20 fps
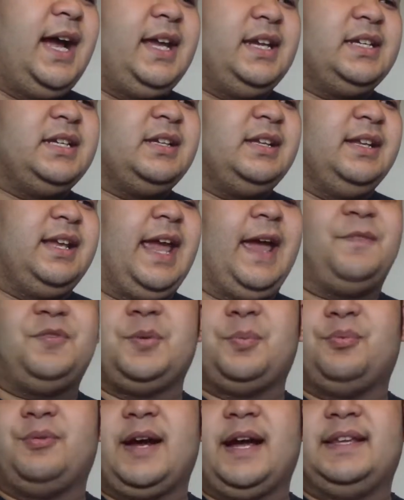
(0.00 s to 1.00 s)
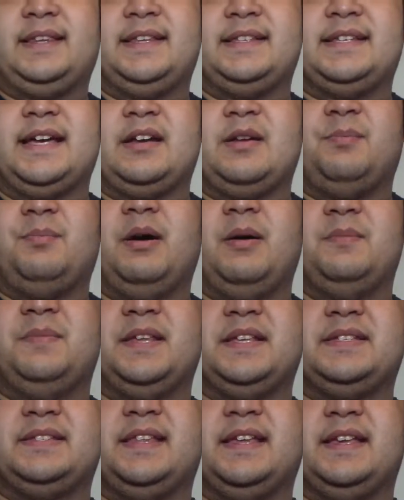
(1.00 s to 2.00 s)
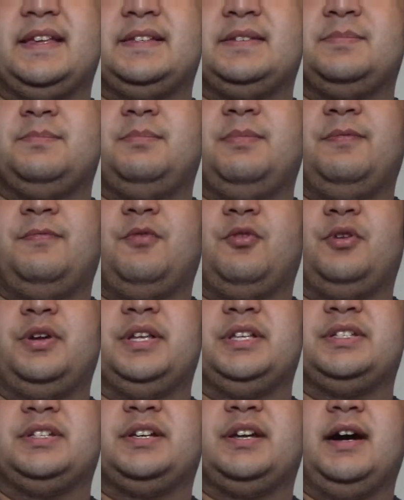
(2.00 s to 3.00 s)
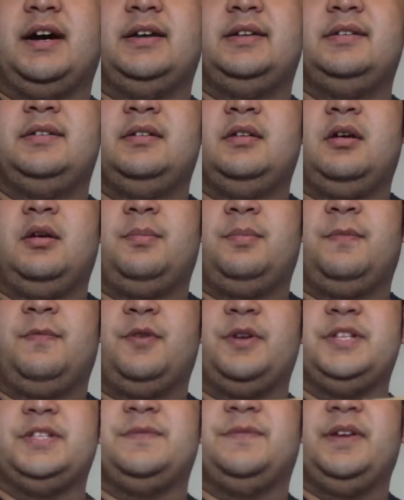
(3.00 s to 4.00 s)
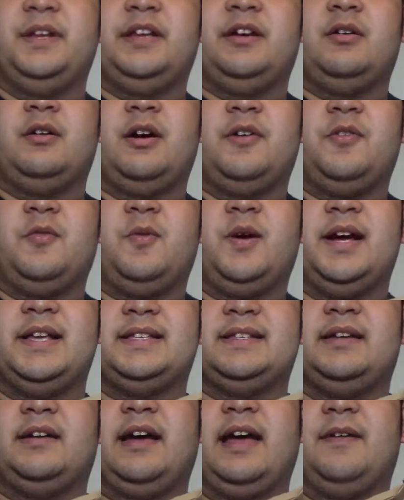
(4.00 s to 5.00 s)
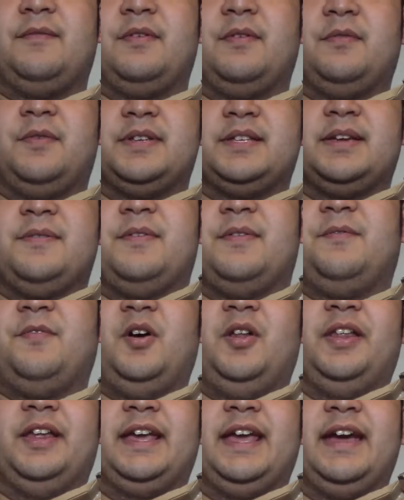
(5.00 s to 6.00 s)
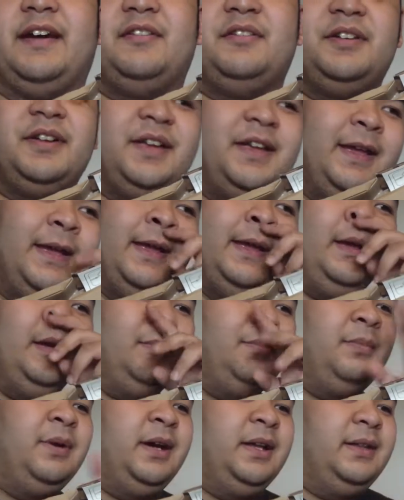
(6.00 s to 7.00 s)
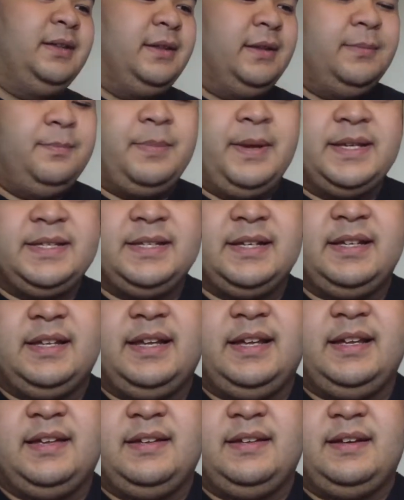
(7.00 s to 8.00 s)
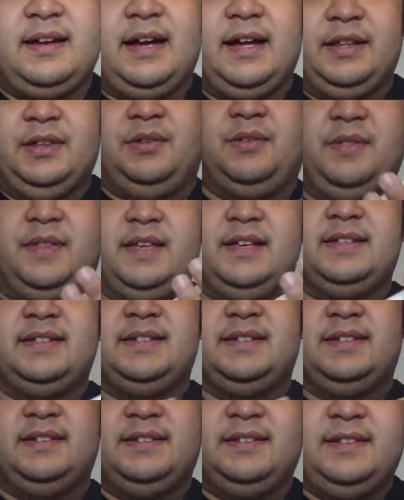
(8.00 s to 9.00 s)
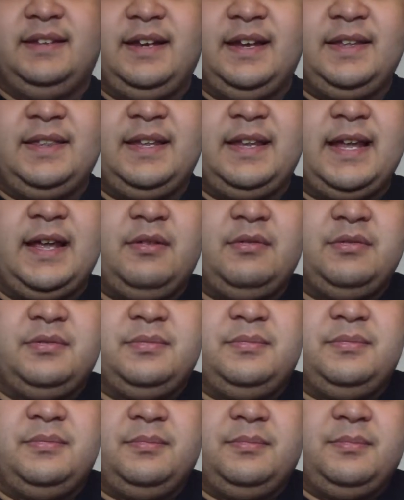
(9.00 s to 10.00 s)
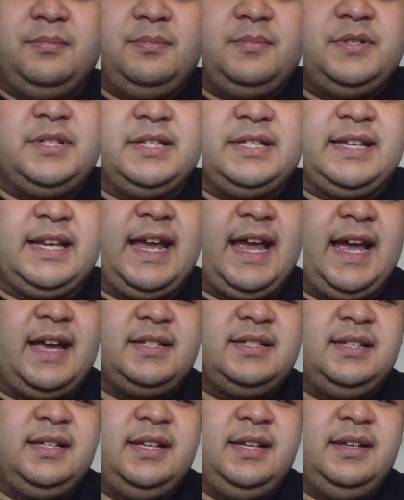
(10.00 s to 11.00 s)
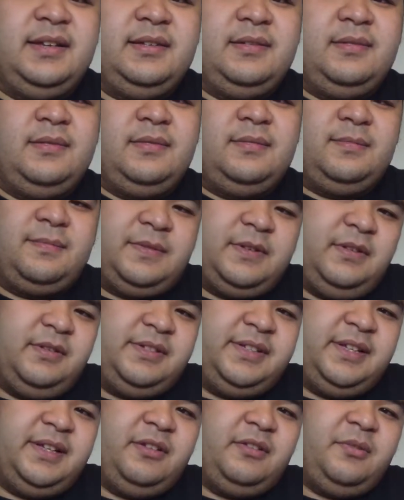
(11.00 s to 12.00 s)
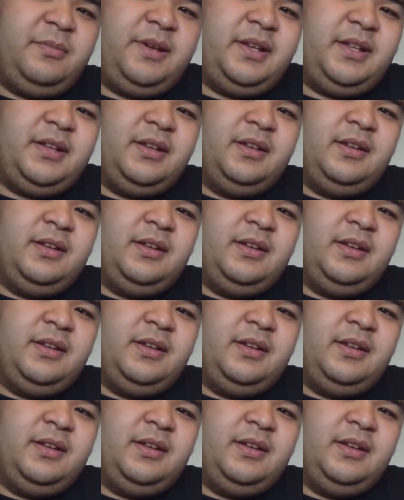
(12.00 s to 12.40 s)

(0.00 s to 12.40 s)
actually have to practice how to pump these things before each gun, or before each video, otherwise I'll have a risk of it falling out. But basically, I do this, and then I'll just casually tilt it a little bit,